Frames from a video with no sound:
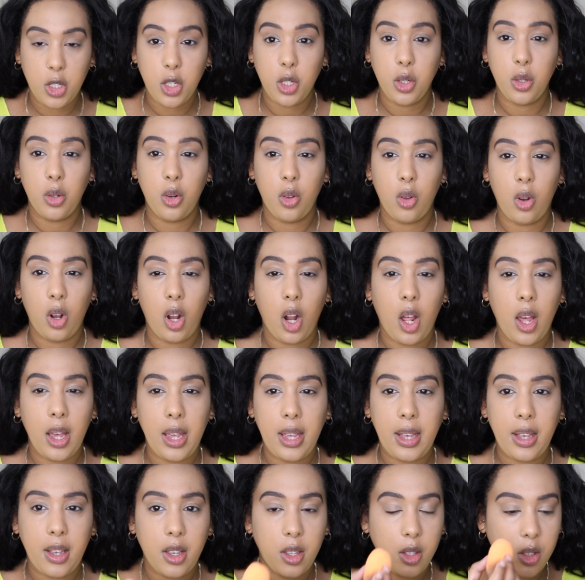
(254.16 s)
do not
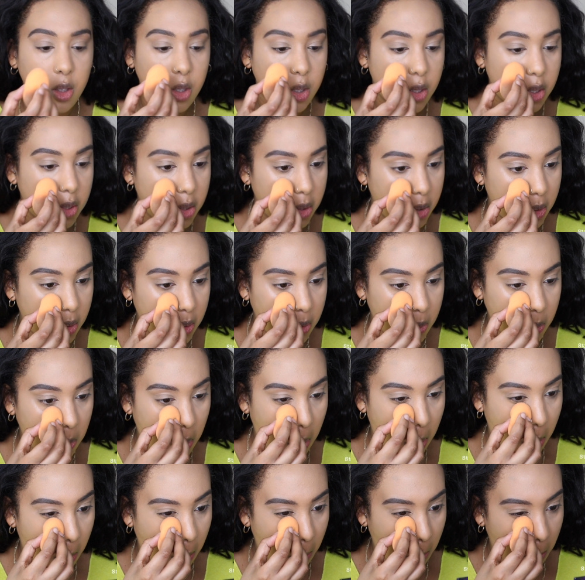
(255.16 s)
like
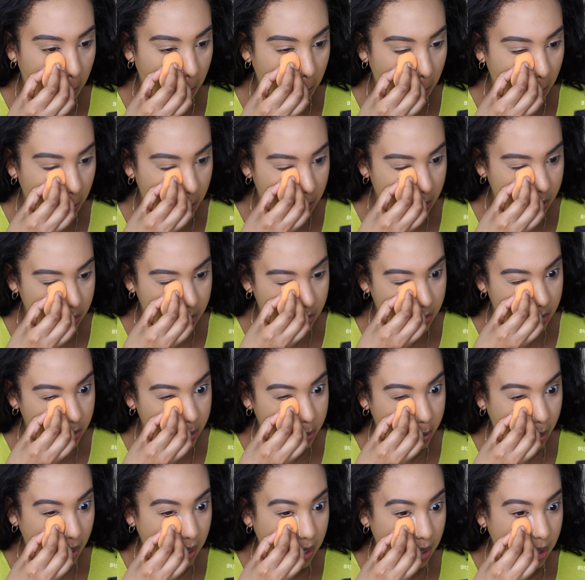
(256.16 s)
to
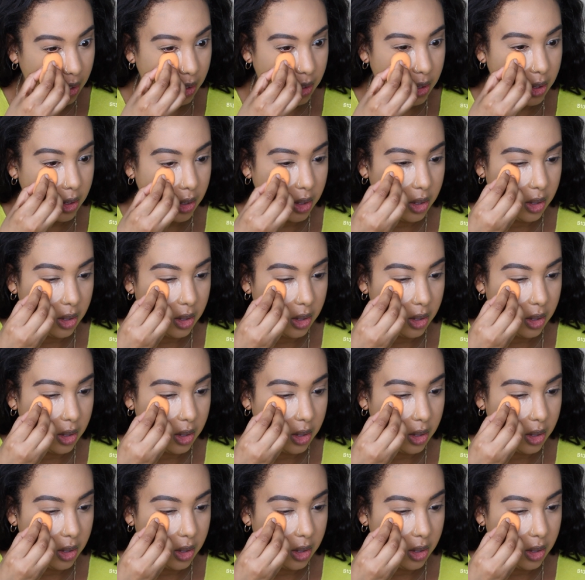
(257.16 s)
bake.